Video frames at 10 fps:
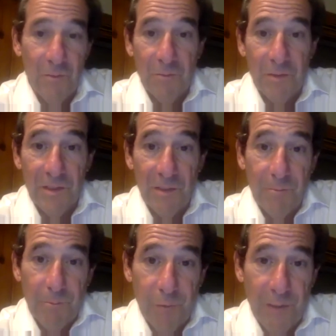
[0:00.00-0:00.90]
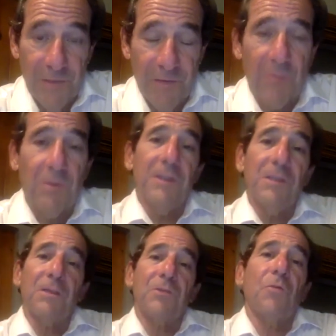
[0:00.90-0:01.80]
because the press frequently is
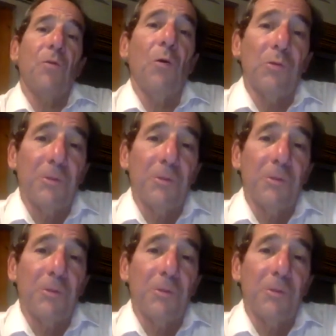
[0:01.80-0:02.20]
controlled